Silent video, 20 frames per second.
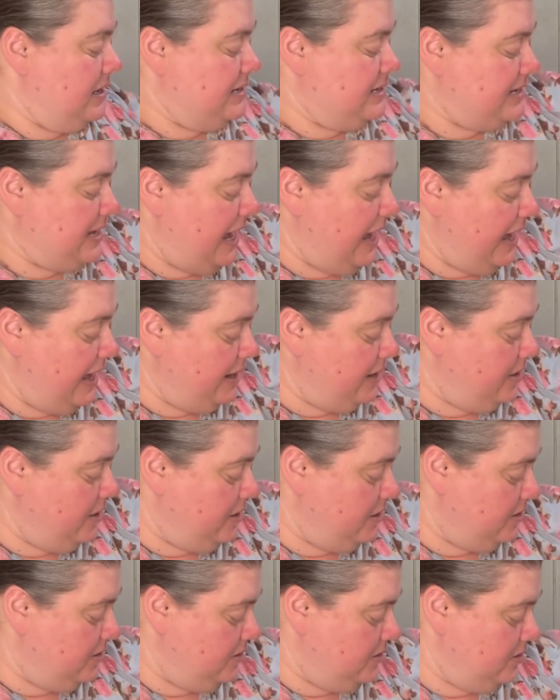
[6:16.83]
10
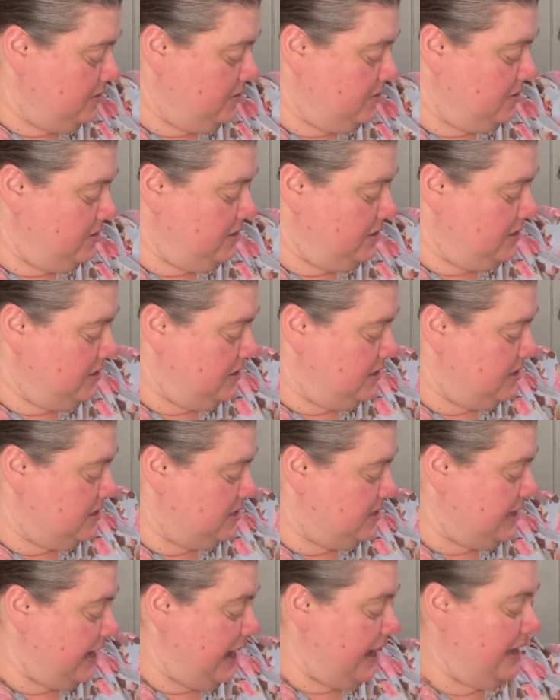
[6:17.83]

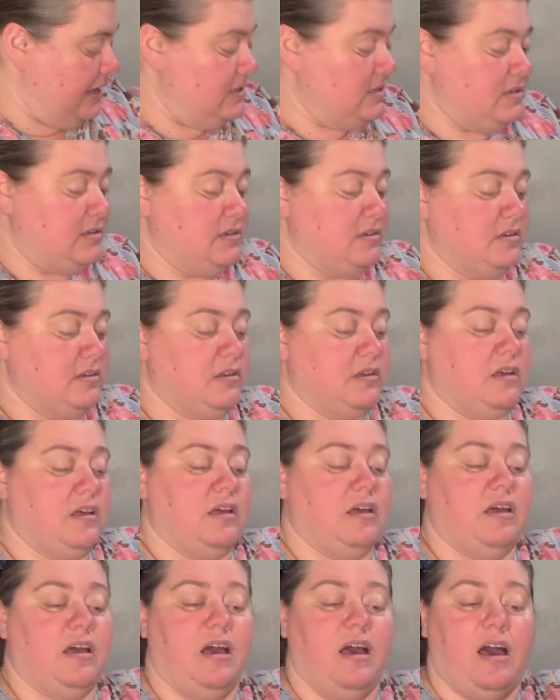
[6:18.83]
skeins
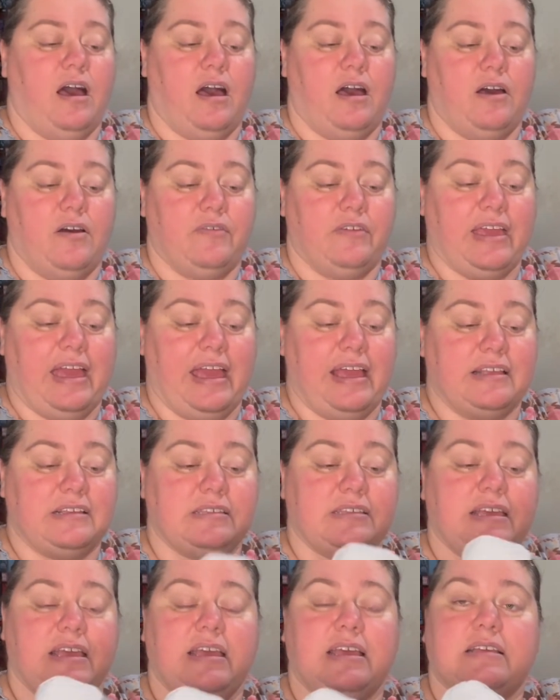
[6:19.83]
of
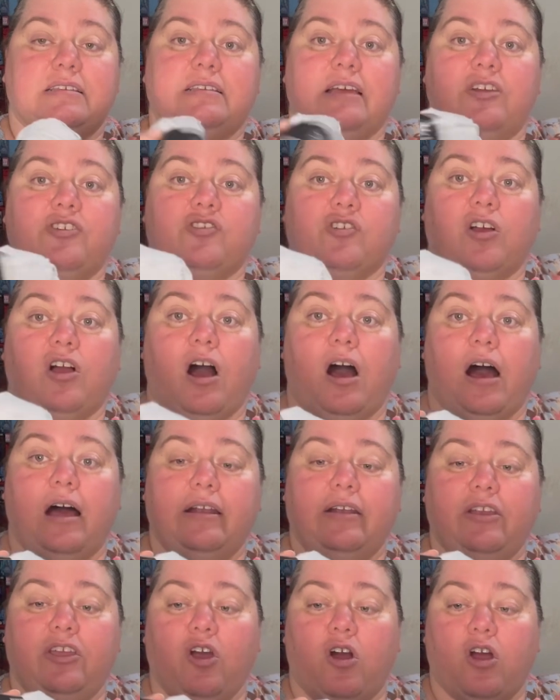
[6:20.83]
KC Essential
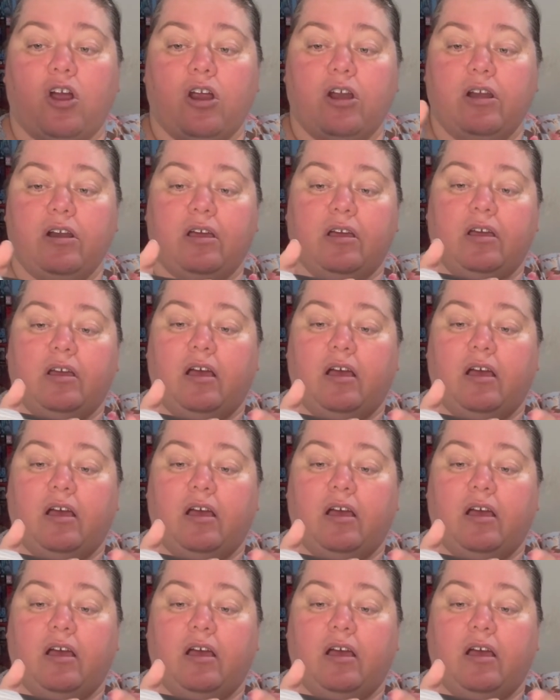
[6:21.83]
Cotton yarn.